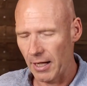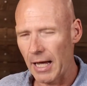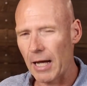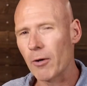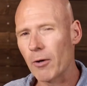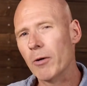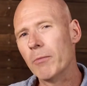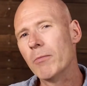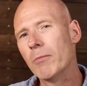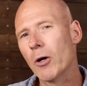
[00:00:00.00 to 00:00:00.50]

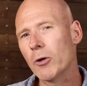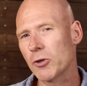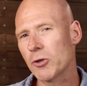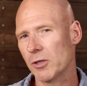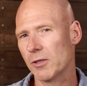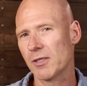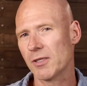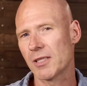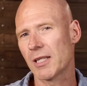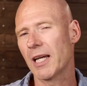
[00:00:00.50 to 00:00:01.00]
our
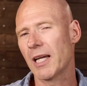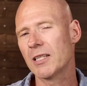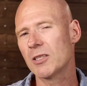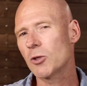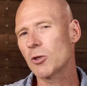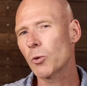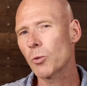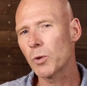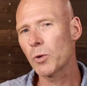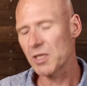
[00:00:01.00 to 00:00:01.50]
emotions
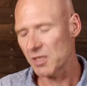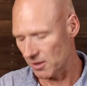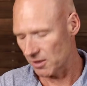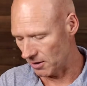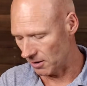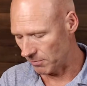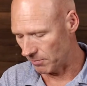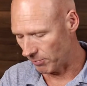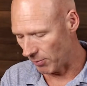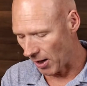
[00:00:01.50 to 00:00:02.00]
get
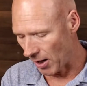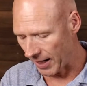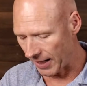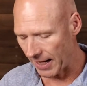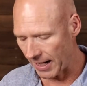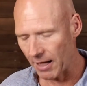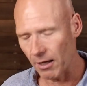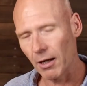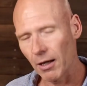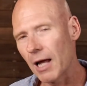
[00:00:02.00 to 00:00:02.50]
twisted
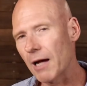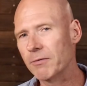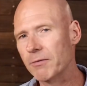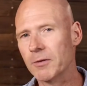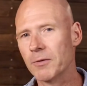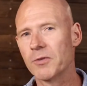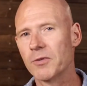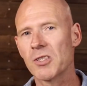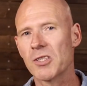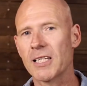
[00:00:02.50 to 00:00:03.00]
by our
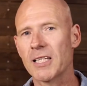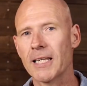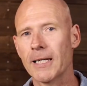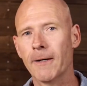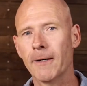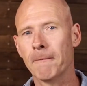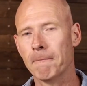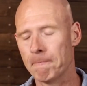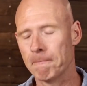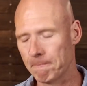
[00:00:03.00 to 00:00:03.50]
love of
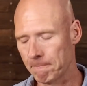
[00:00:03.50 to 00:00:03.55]
sin.